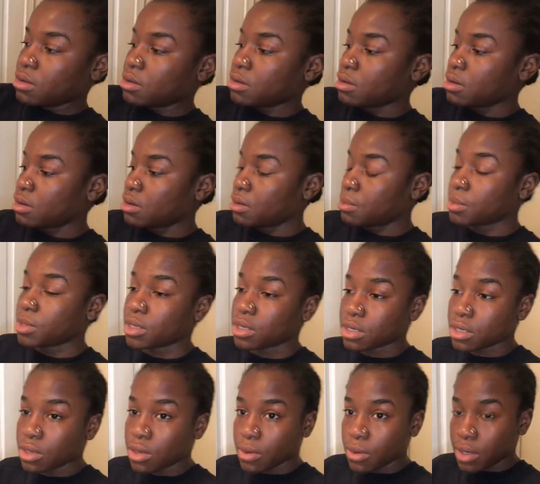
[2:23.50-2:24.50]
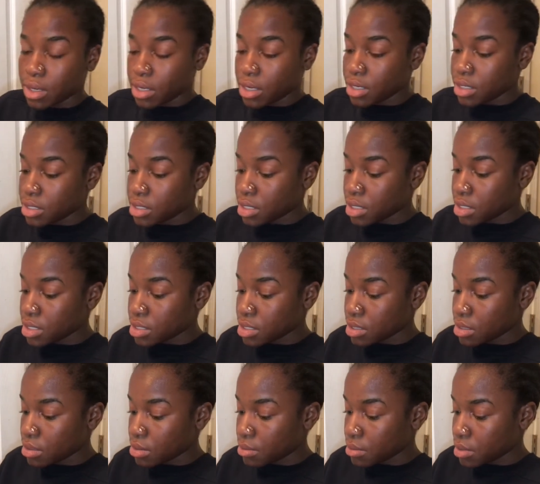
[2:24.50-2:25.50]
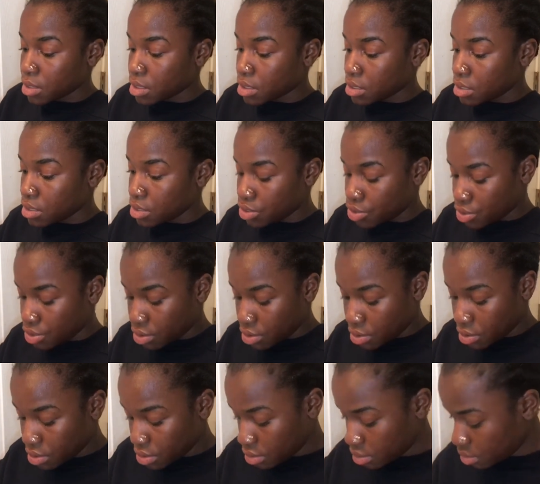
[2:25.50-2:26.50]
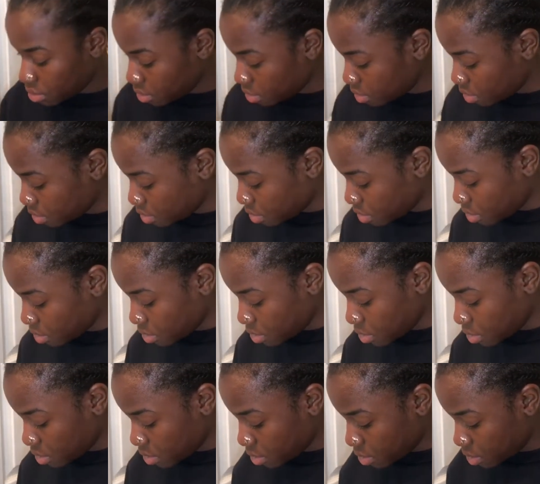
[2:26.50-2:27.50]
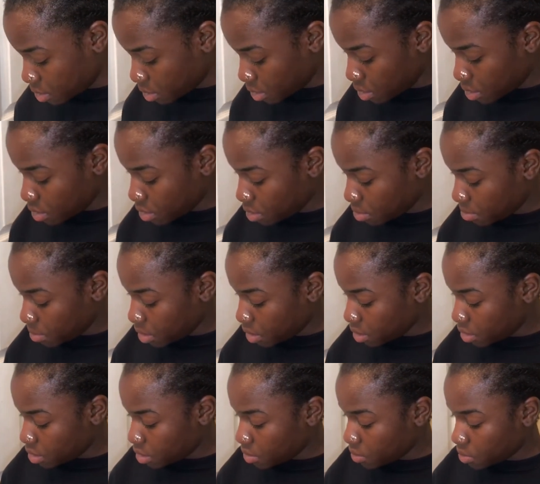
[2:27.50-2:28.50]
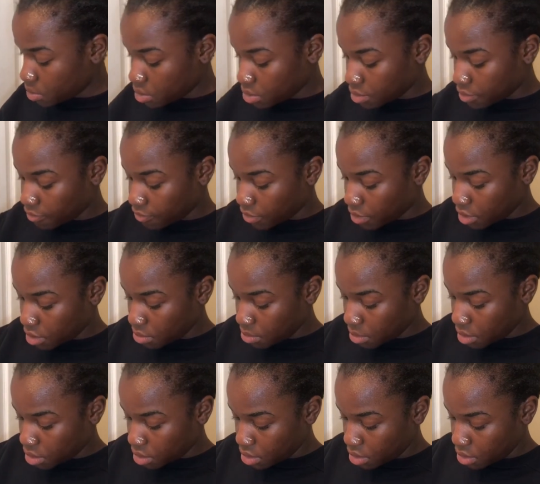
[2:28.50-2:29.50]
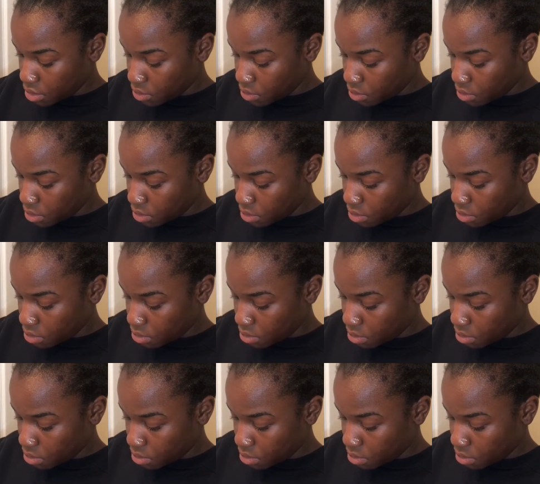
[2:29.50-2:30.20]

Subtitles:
I'm gonna go ahead and take some conditioner and mix it with some vitamin E oil